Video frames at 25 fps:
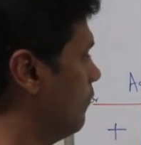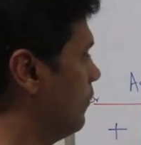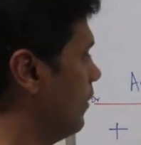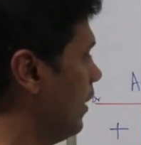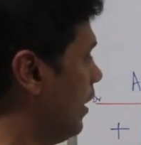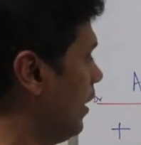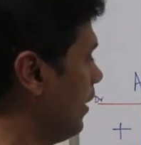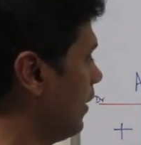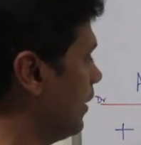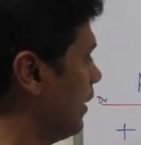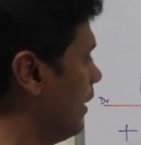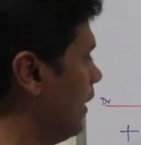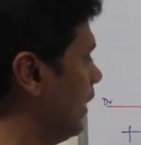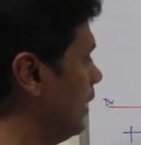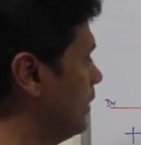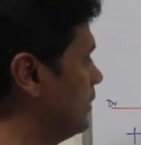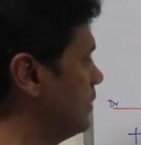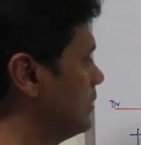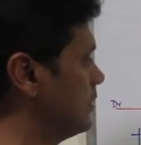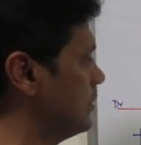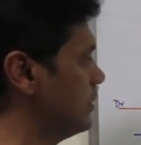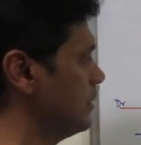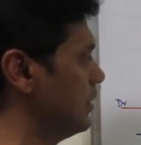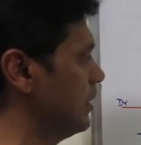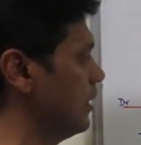
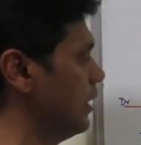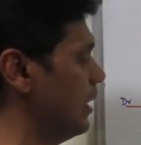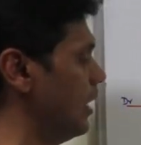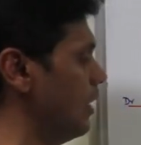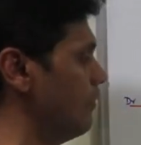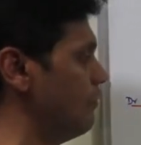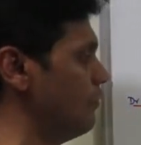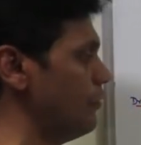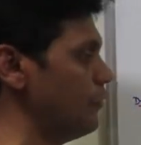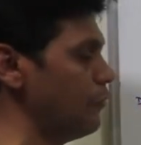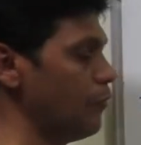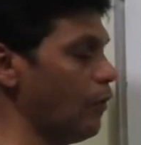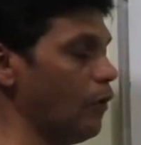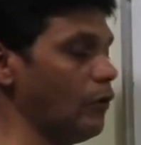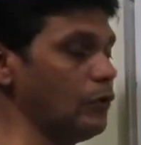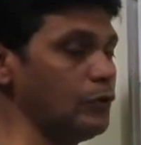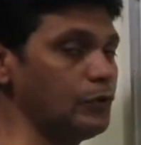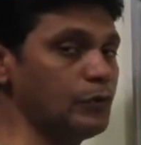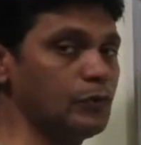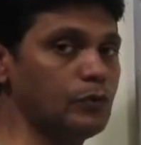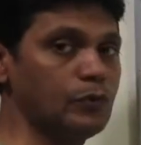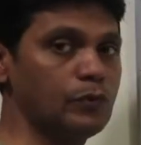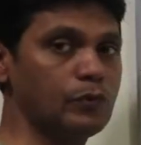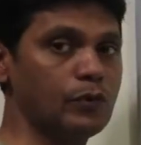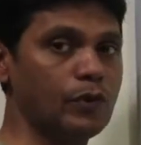Whereas, if you
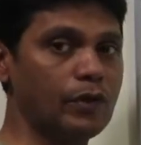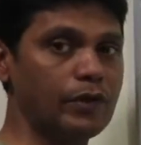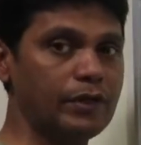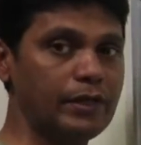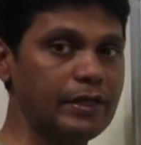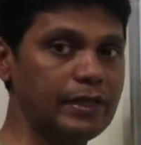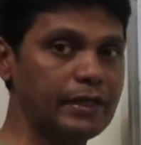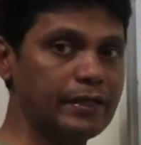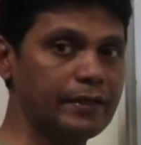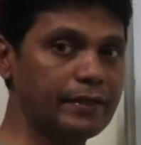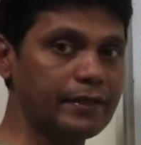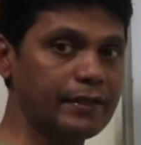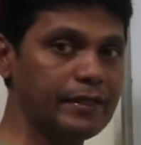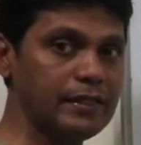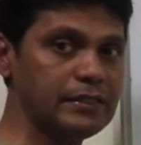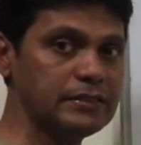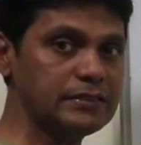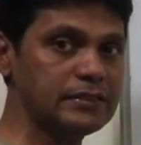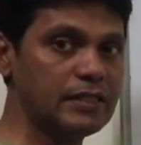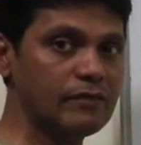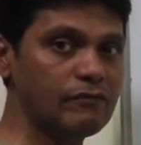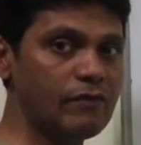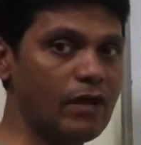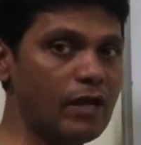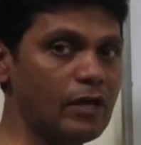want to
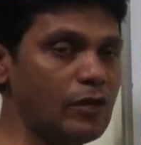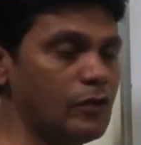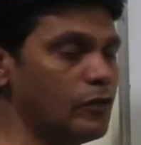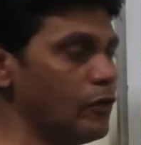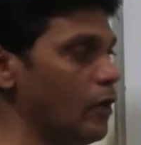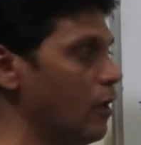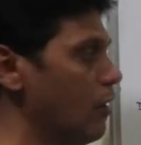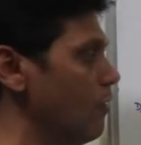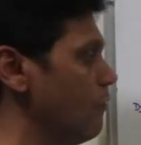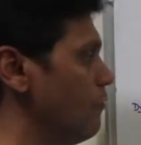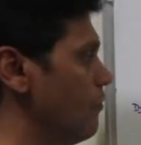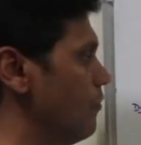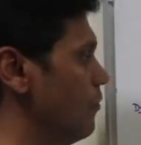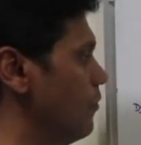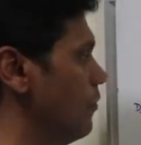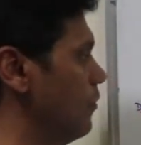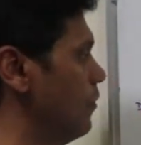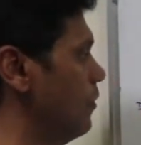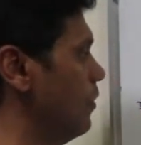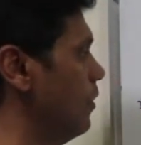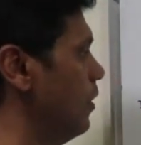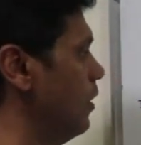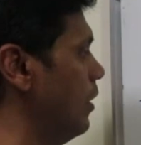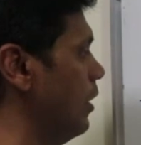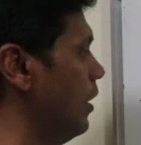decrease the value of
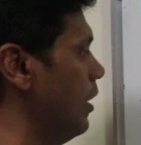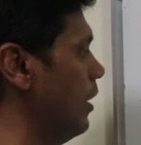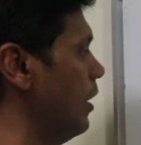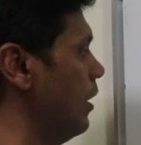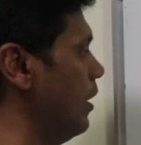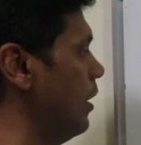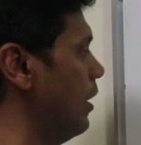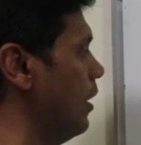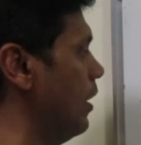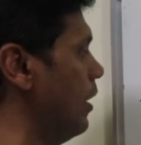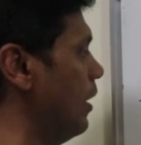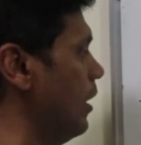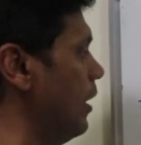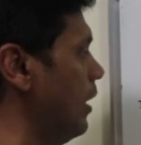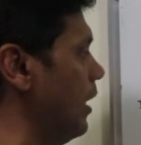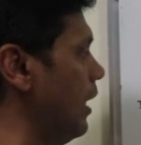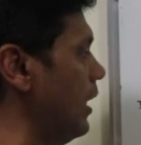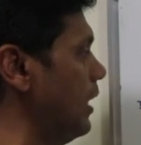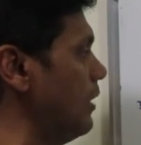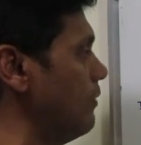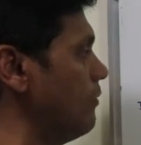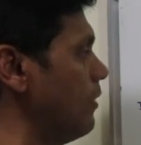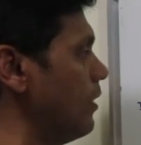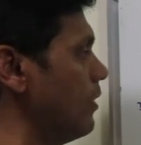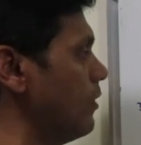
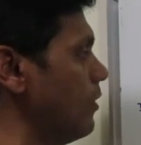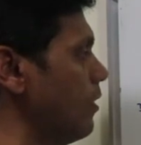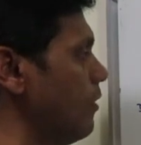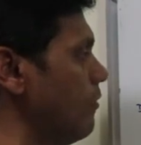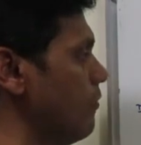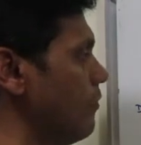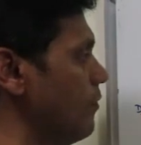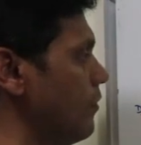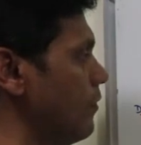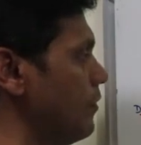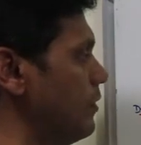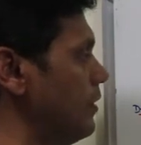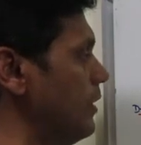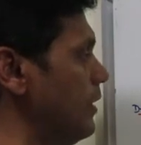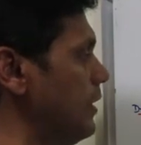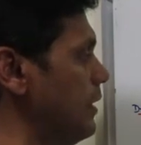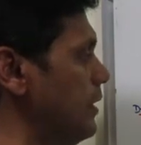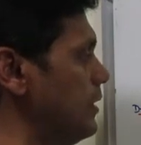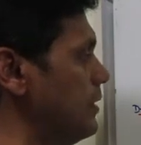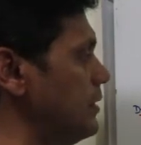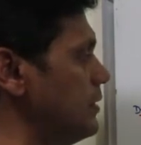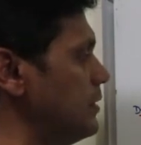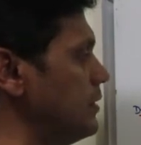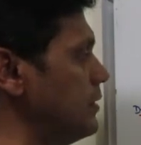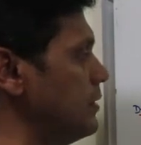any one of
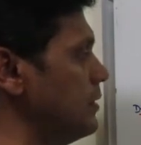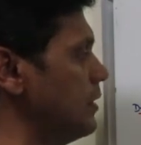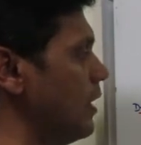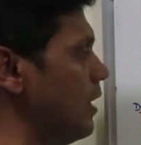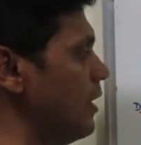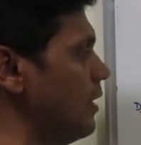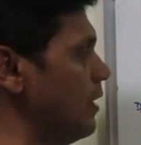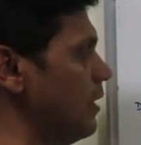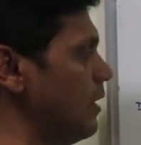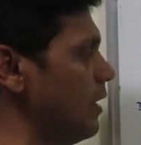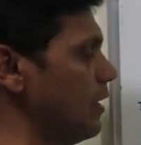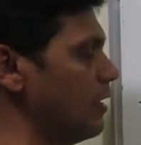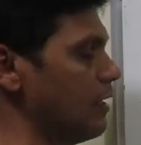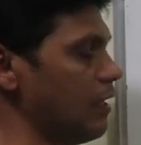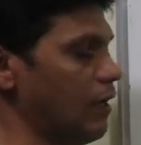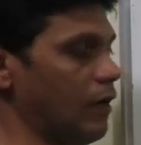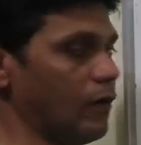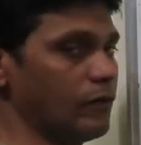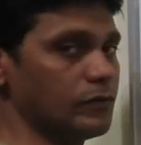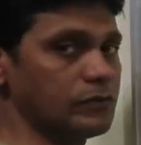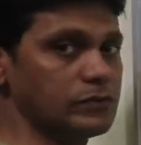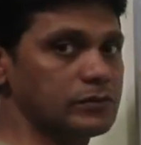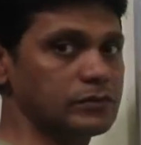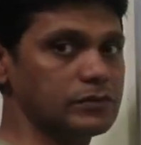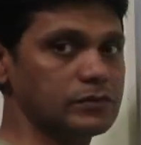these
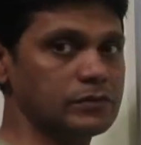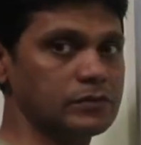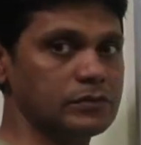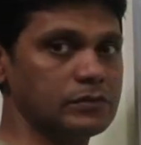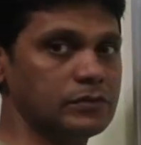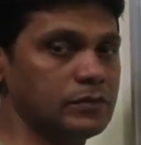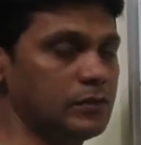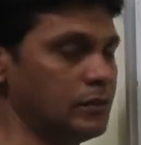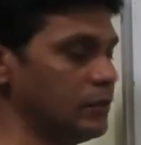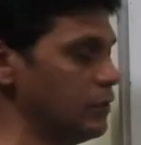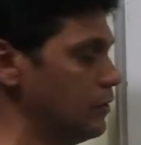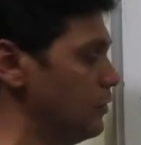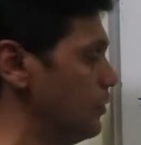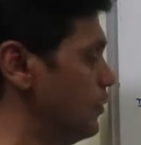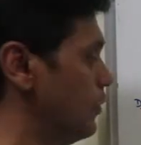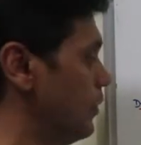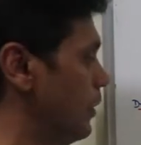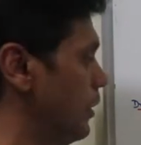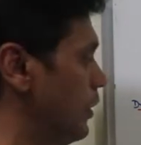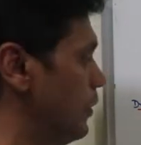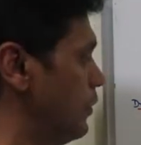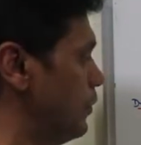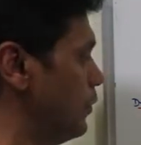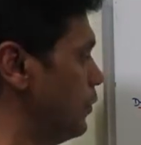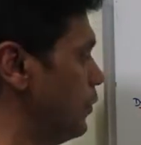accounts, you
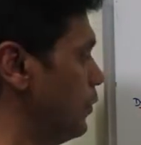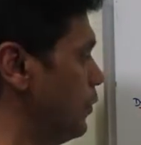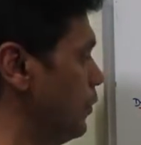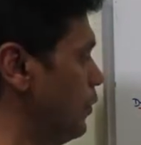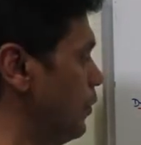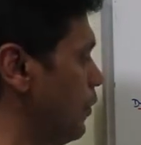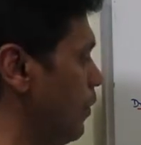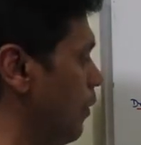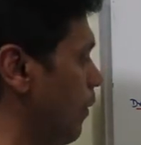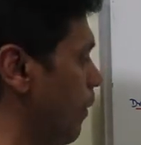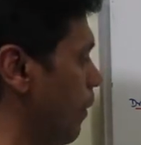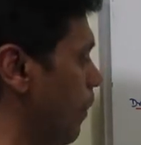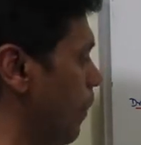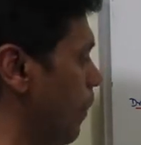need to